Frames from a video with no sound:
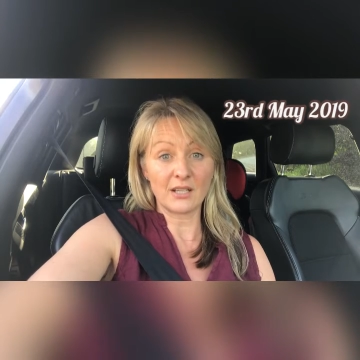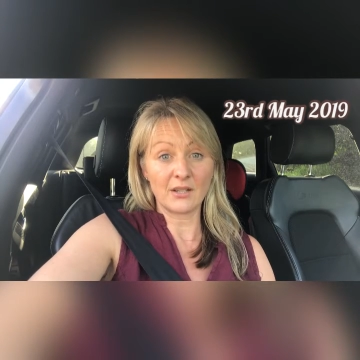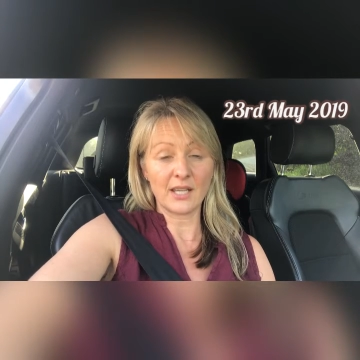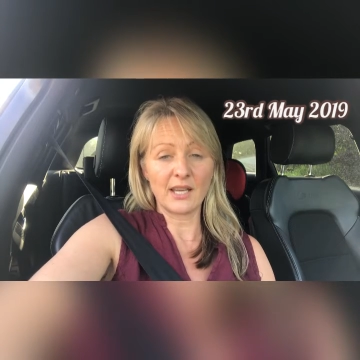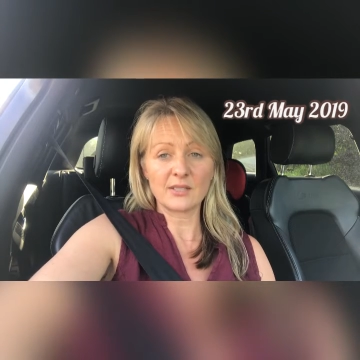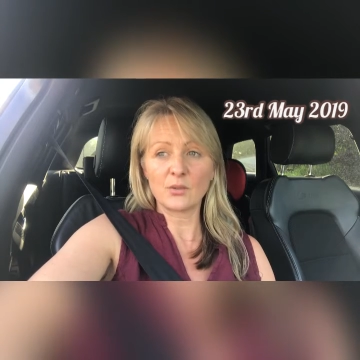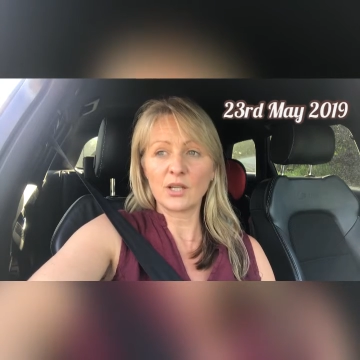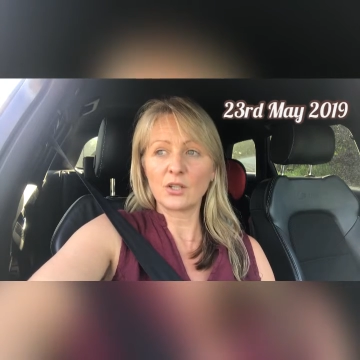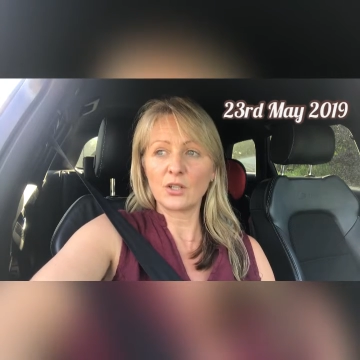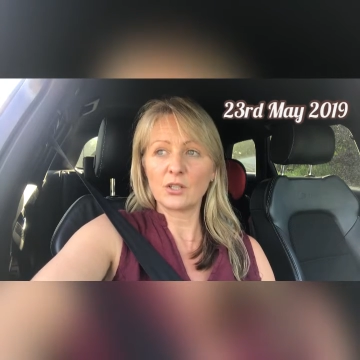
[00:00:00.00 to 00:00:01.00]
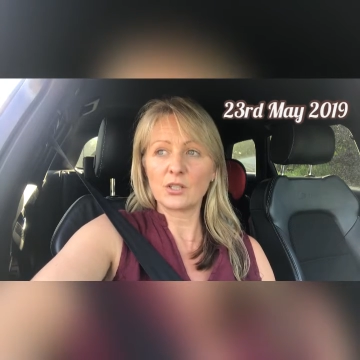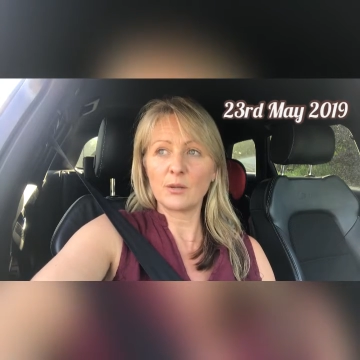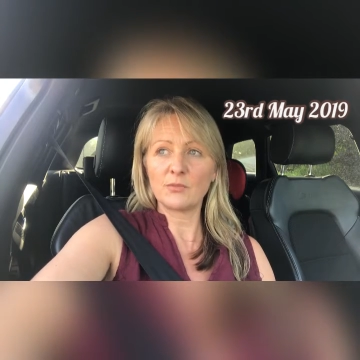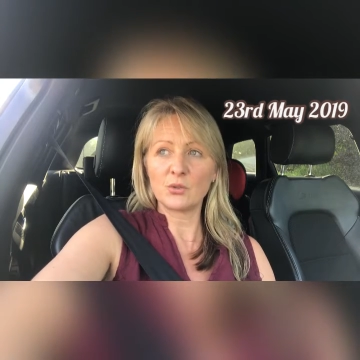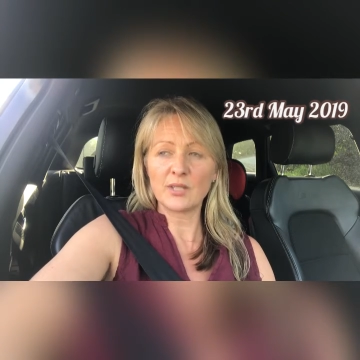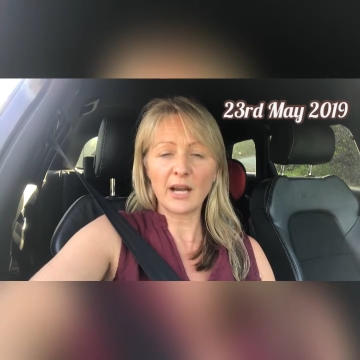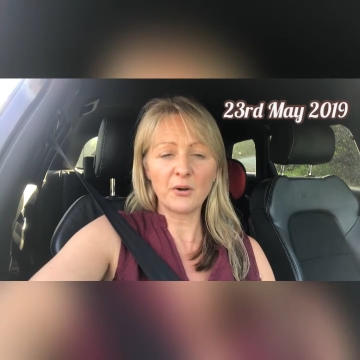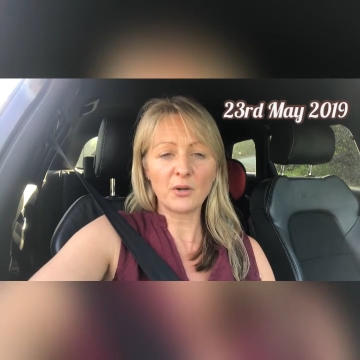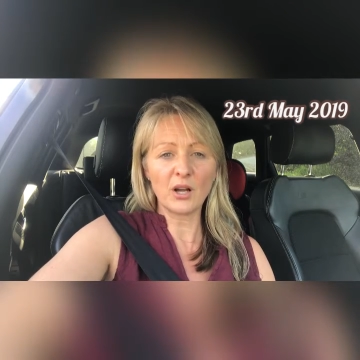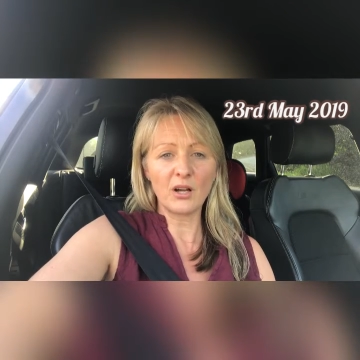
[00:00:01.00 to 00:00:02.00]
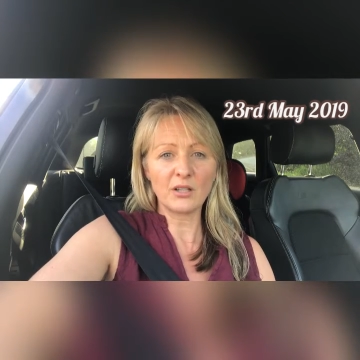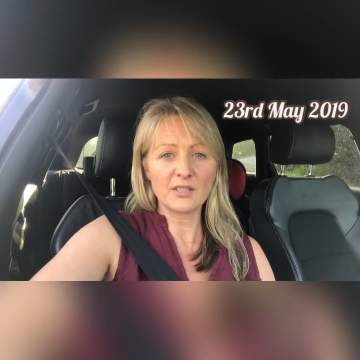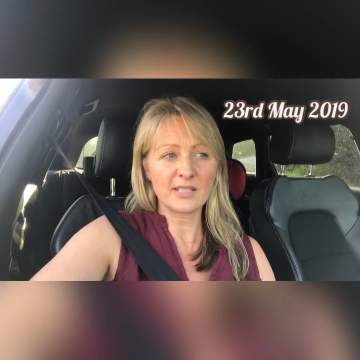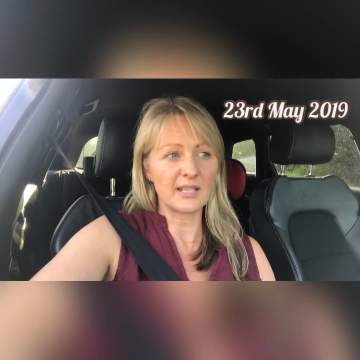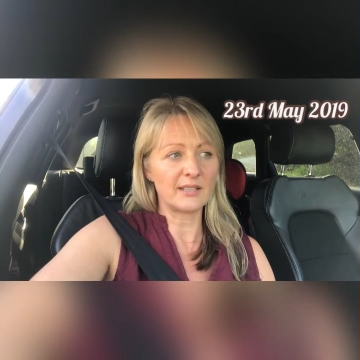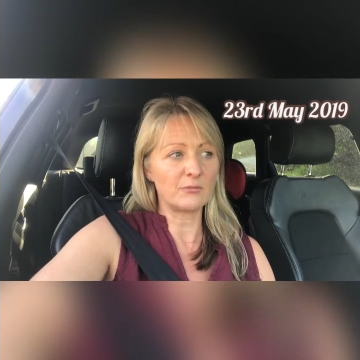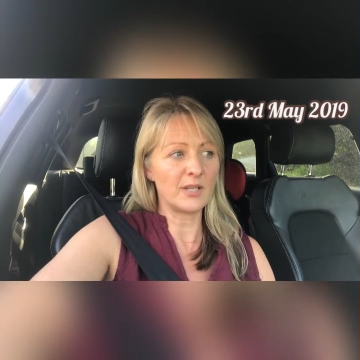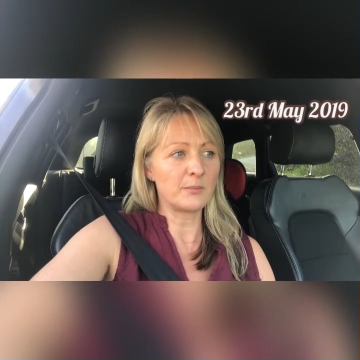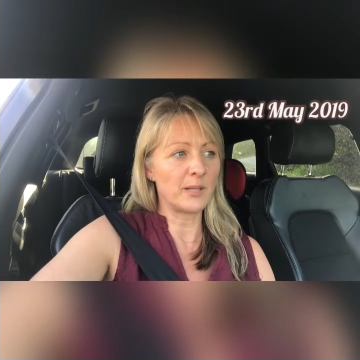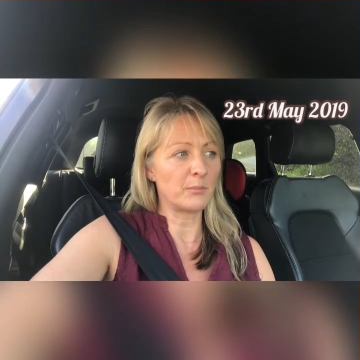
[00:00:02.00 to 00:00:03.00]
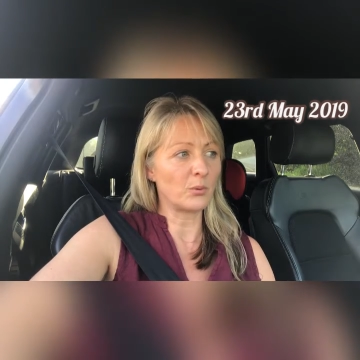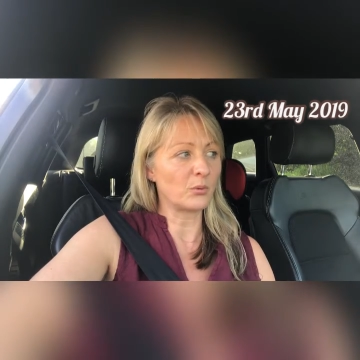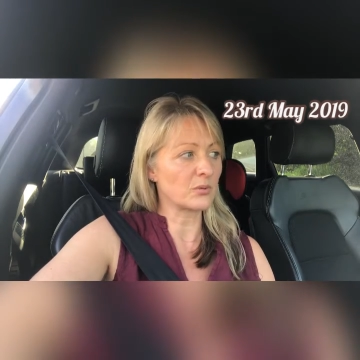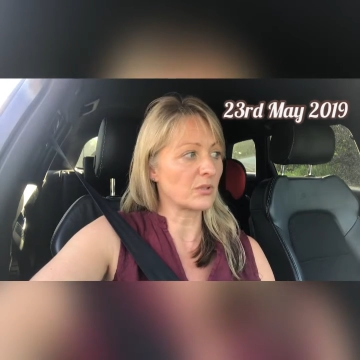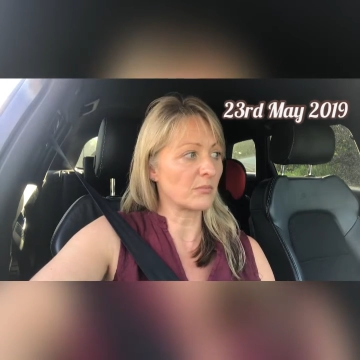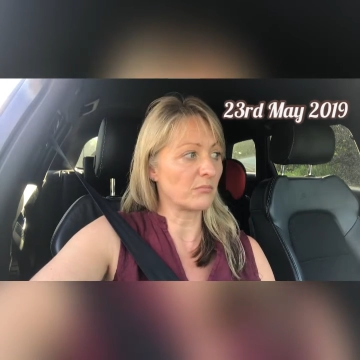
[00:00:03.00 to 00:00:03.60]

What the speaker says: Okay, so I could do tarot cards and read people's,